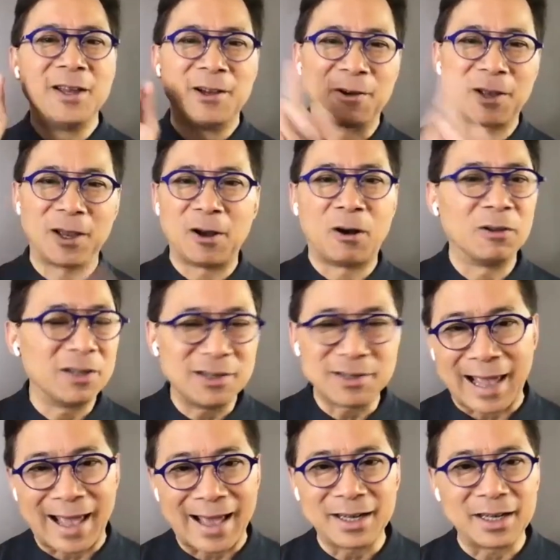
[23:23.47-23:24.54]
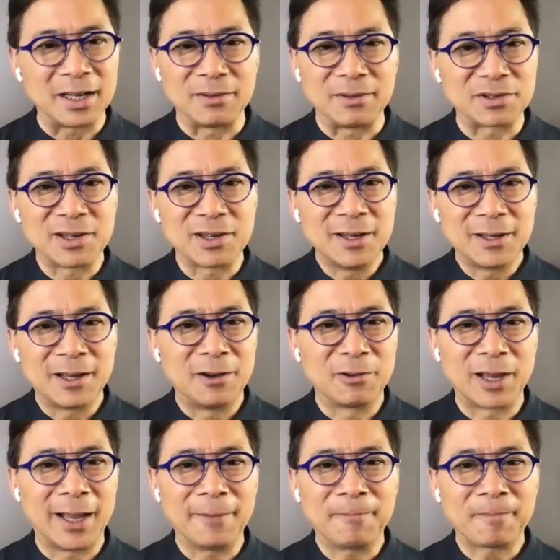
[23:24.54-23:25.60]
okay, all these additives,
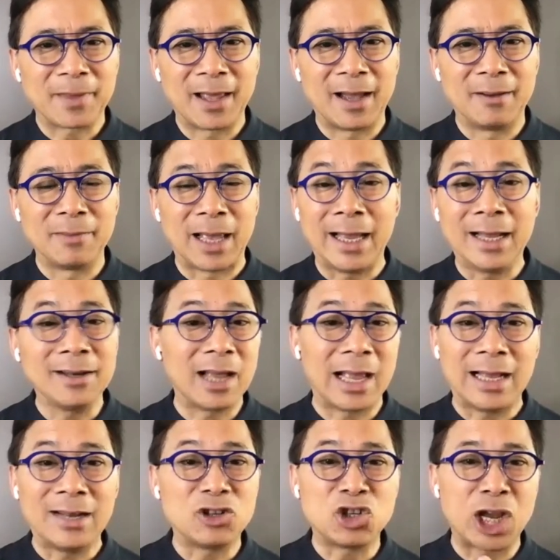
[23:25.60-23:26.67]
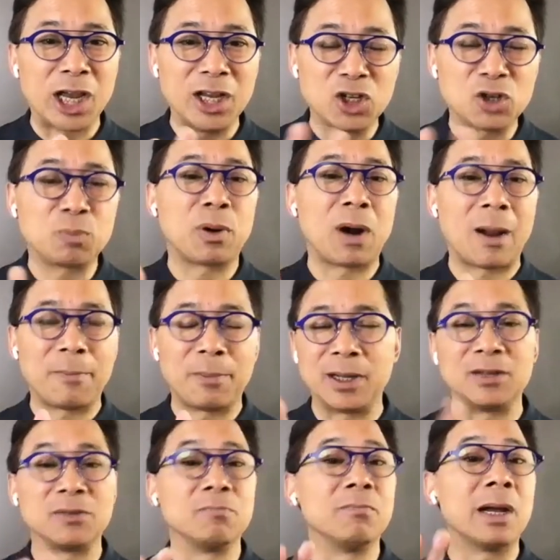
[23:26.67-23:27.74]
okay, um, and and change
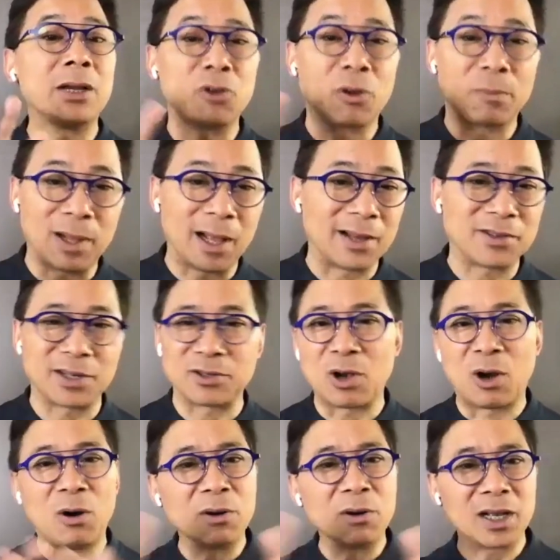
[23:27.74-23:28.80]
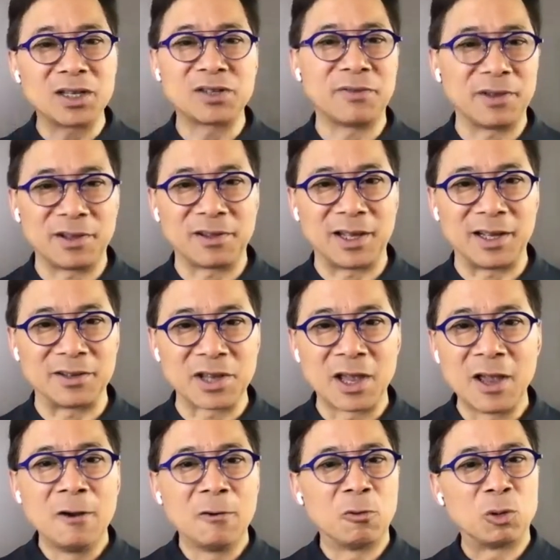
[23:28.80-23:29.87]
properties, microplastics, all kinds of other things
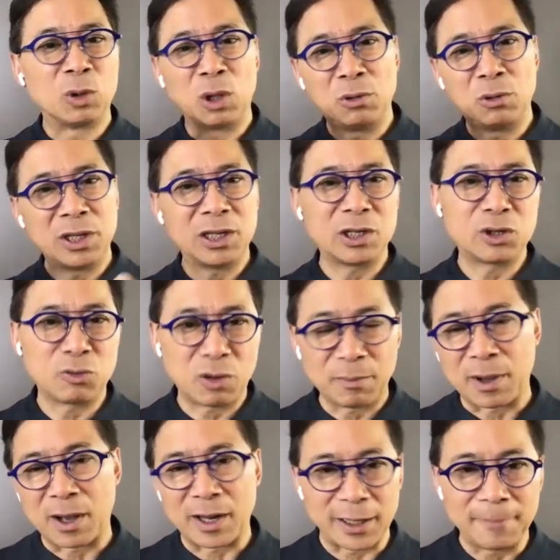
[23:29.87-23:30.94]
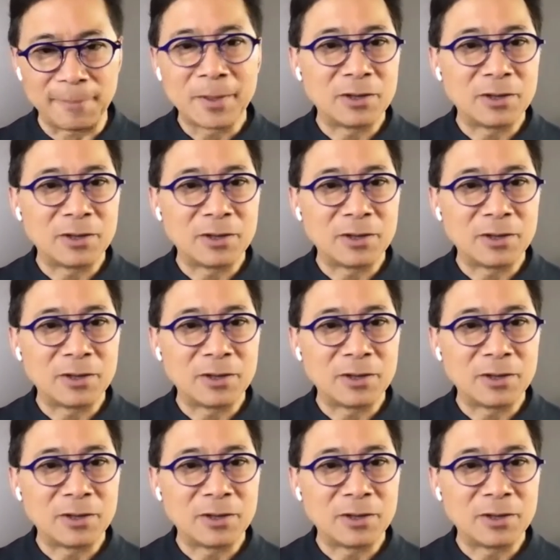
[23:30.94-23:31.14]
we're loading into our body.